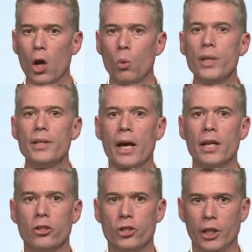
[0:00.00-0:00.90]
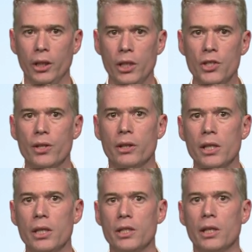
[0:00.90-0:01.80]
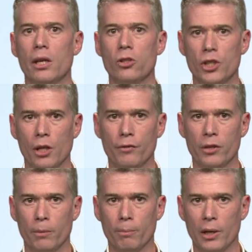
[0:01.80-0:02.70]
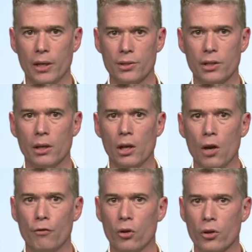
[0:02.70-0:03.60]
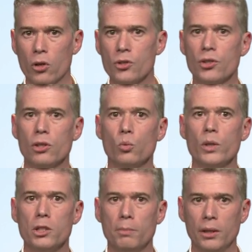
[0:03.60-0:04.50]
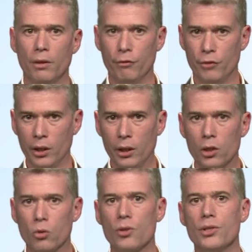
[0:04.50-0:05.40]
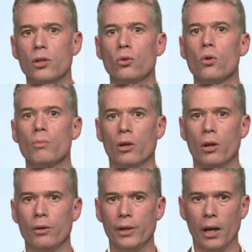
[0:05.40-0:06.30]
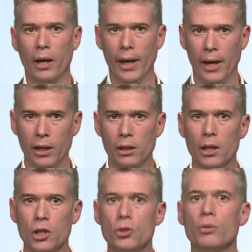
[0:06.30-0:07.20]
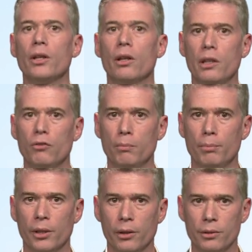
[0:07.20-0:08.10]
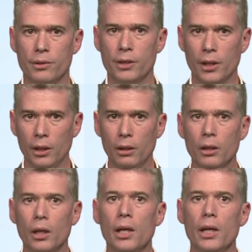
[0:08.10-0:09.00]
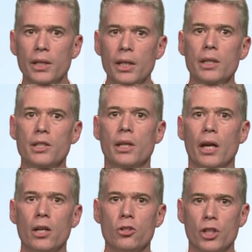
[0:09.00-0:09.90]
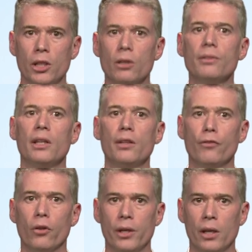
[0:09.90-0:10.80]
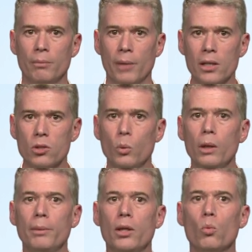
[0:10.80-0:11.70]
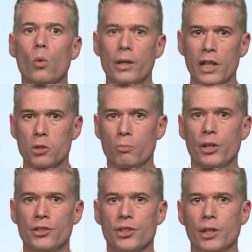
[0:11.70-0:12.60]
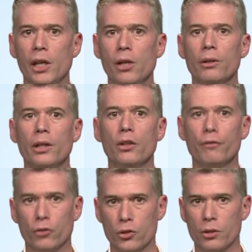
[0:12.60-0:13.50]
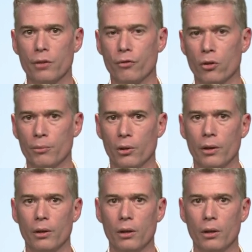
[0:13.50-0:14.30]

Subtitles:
Wind energy is the kinetic energy of an air mass. For a constant wind speed V crossing a normal area A during a given period t, kinetic energy contained for the air mass will be the one expressed here in the first formula.